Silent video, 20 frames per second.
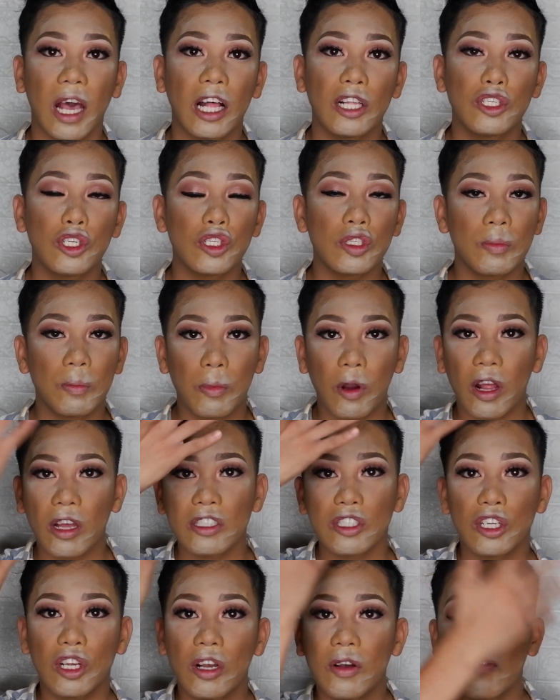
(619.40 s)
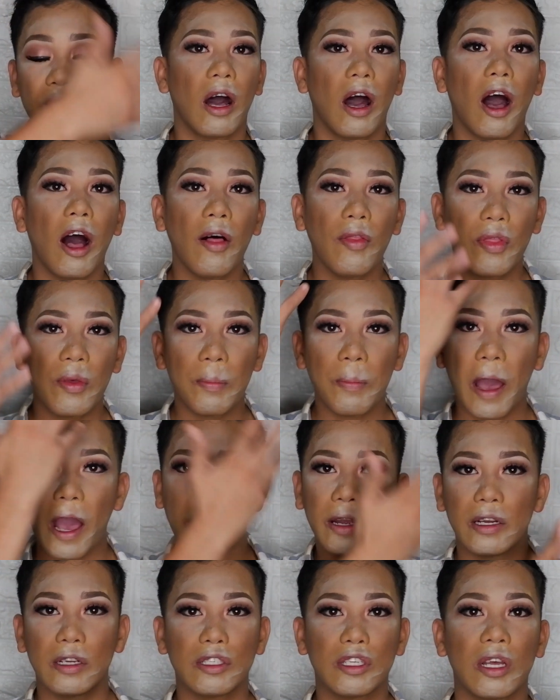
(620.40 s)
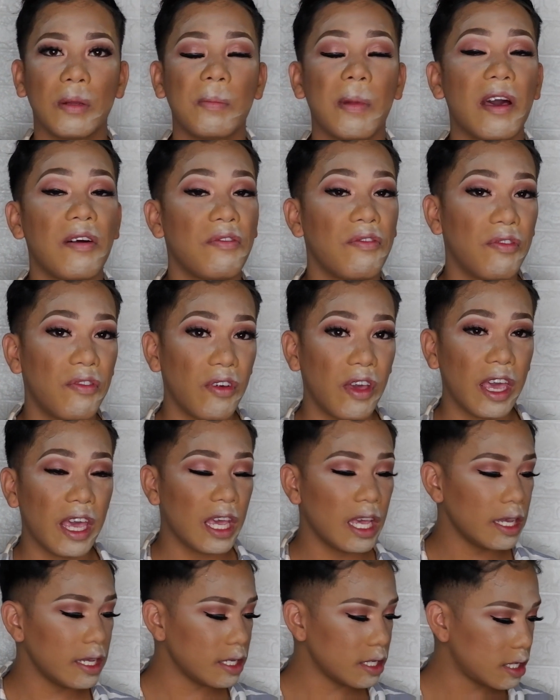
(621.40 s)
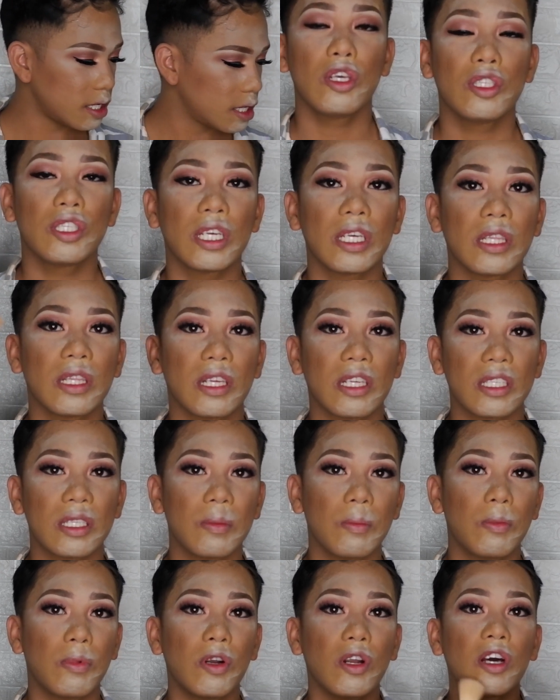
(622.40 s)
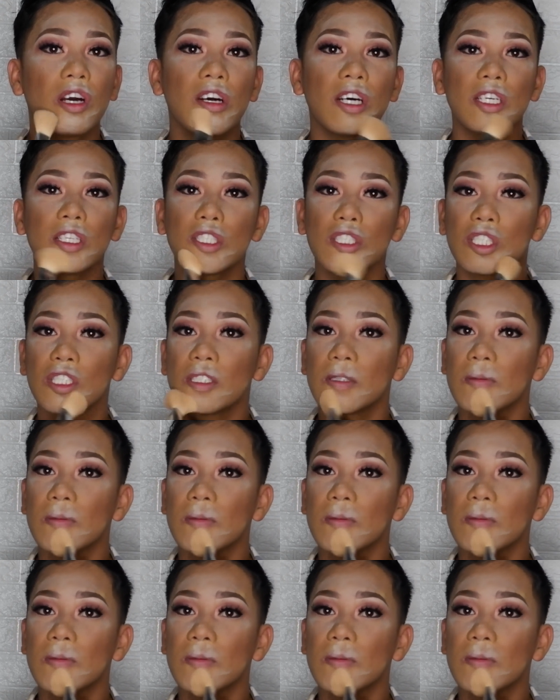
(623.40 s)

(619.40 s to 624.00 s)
I'll just brush up all the powders on my face using this brush.